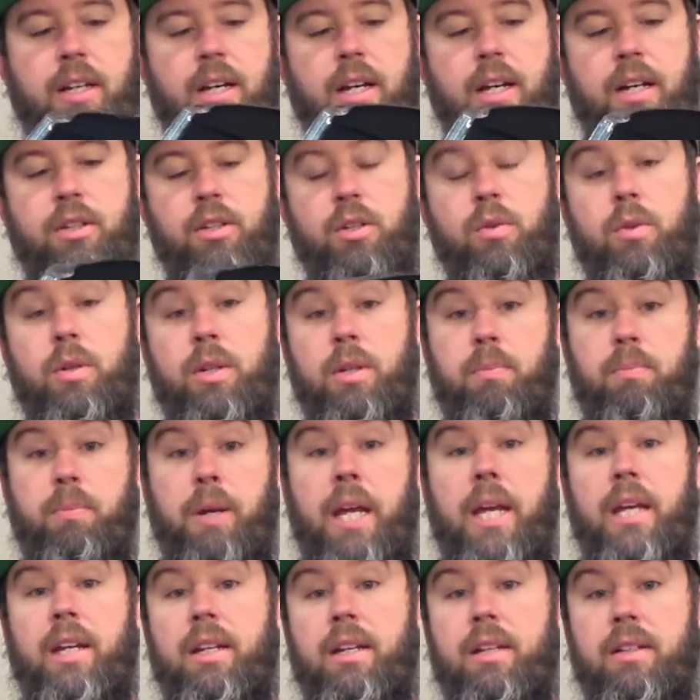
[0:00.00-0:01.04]
You can
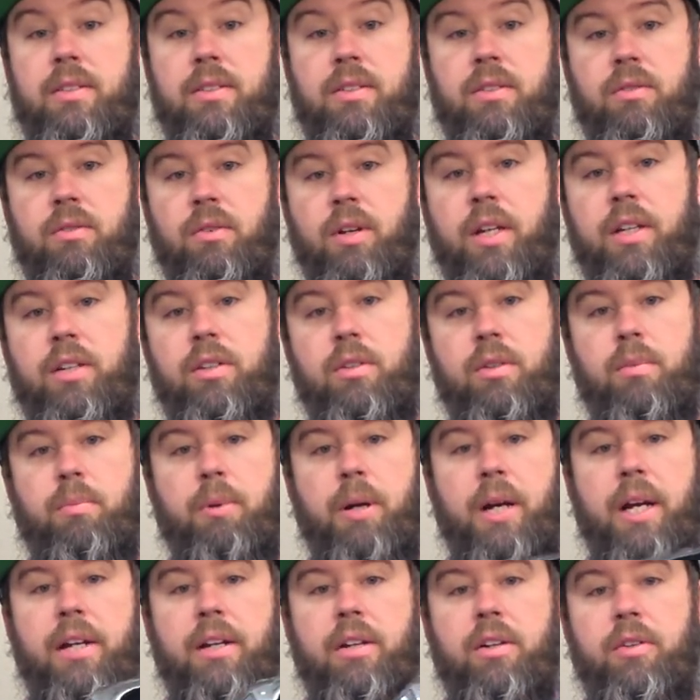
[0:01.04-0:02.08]
paint it, right? You can
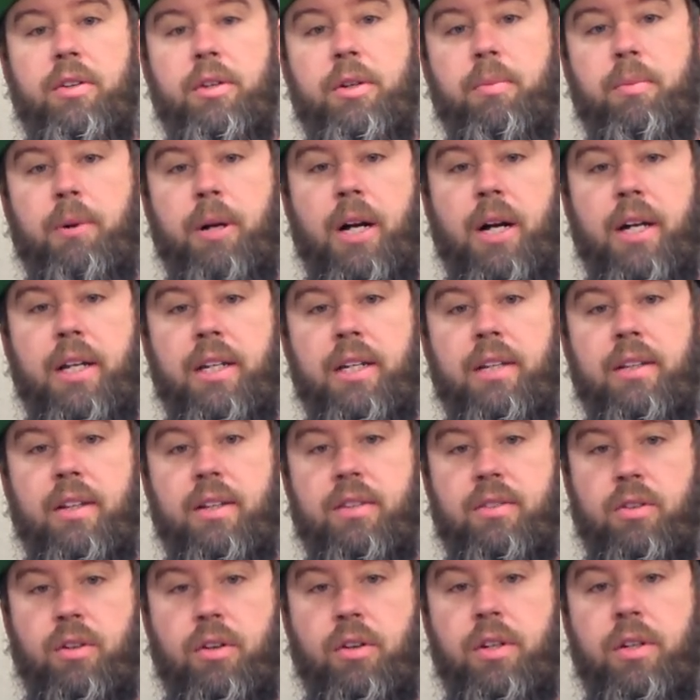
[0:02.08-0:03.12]
buy a clear body
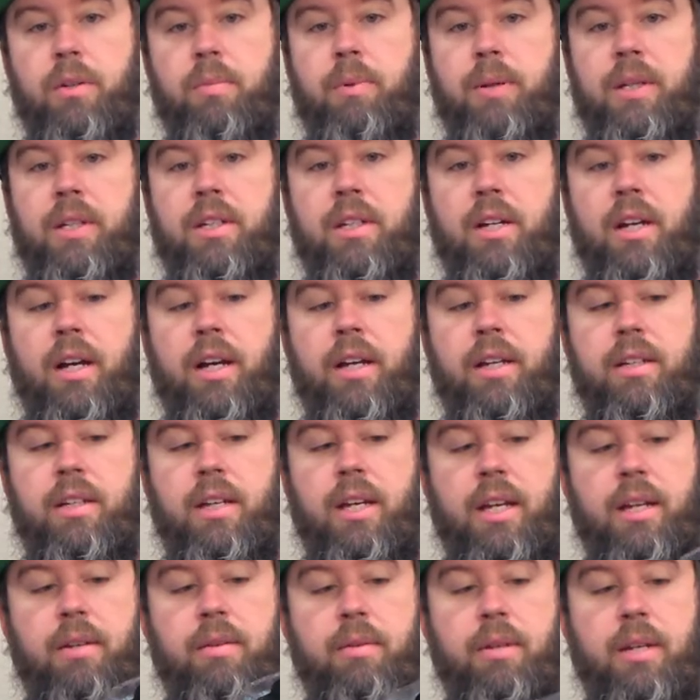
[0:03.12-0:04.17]
that's already been
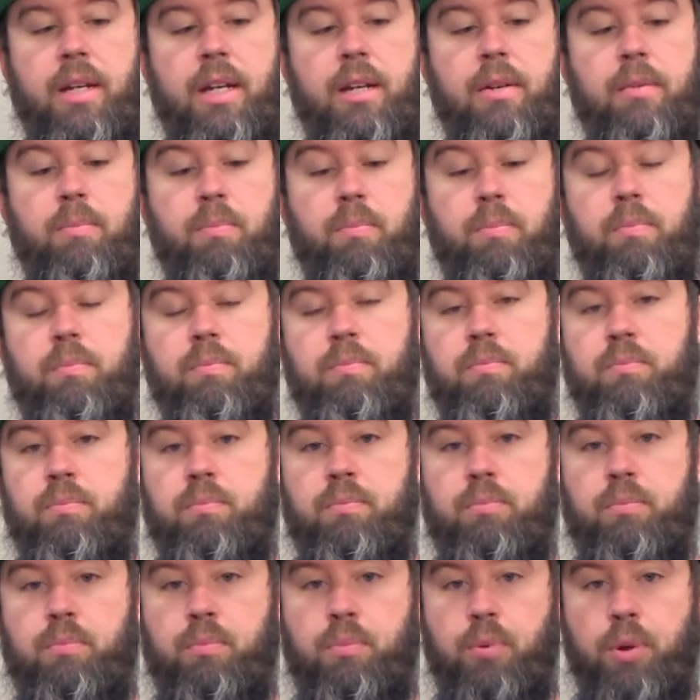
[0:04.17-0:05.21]
cut and
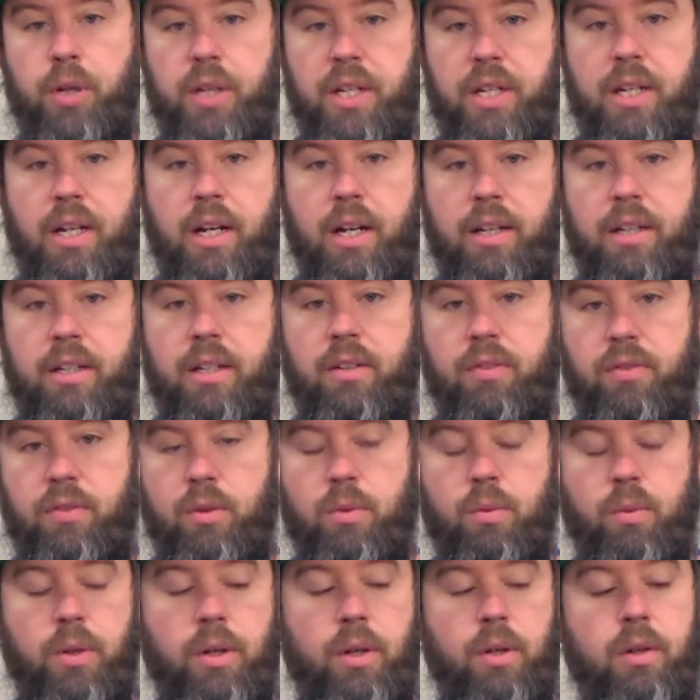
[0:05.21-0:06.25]
pre-cut, if
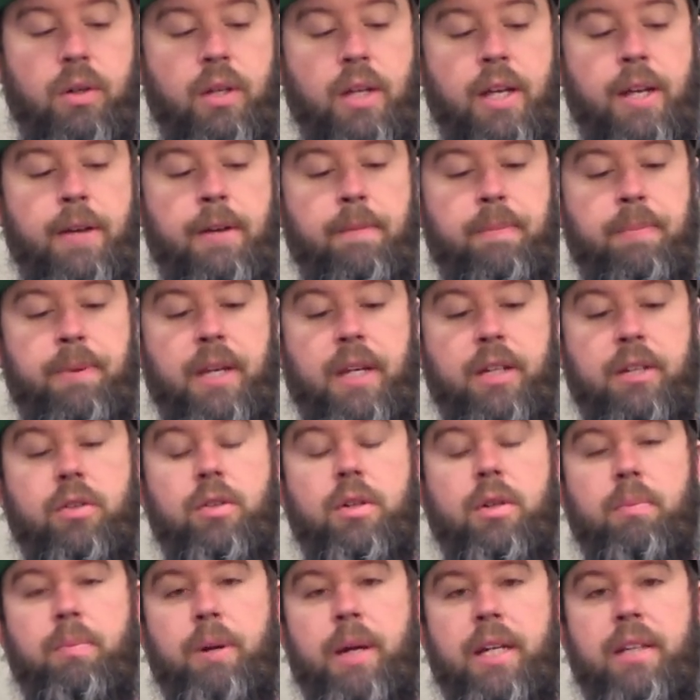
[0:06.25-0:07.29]
you will, and
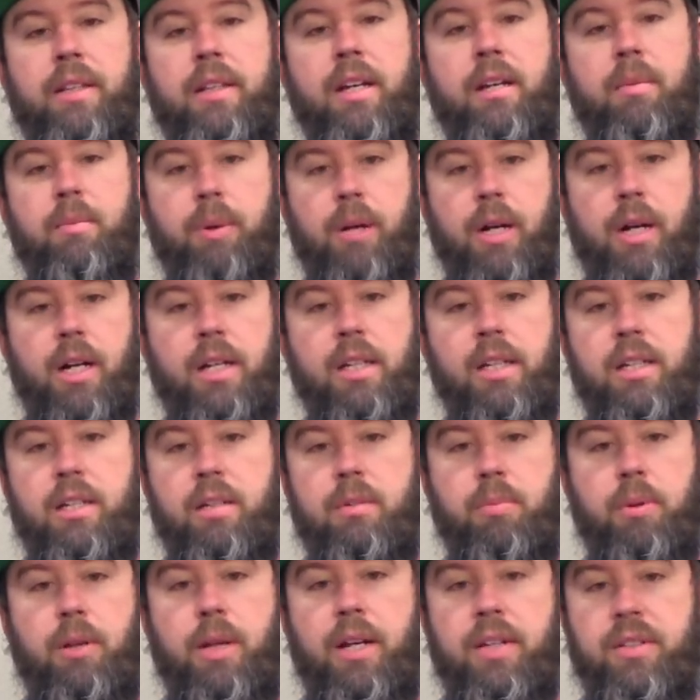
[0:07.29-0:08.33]
you can paint that body
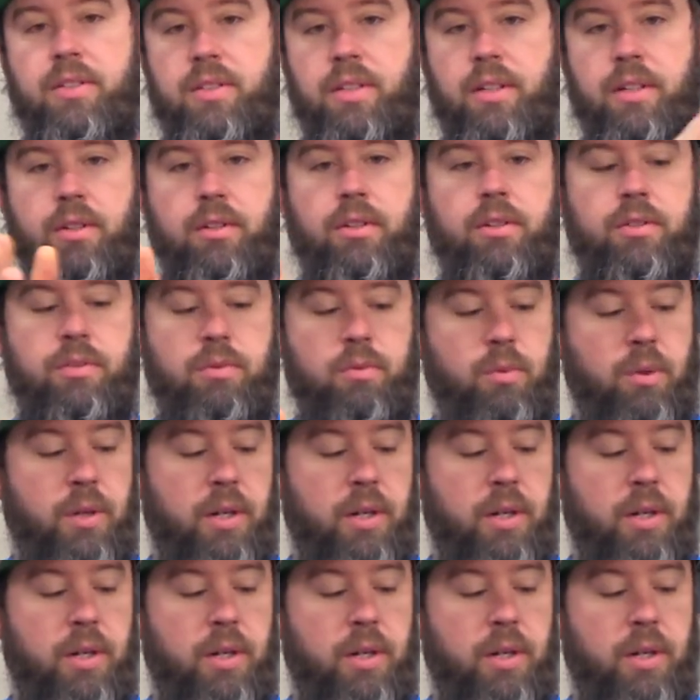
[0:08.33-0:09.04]
and apply stickers and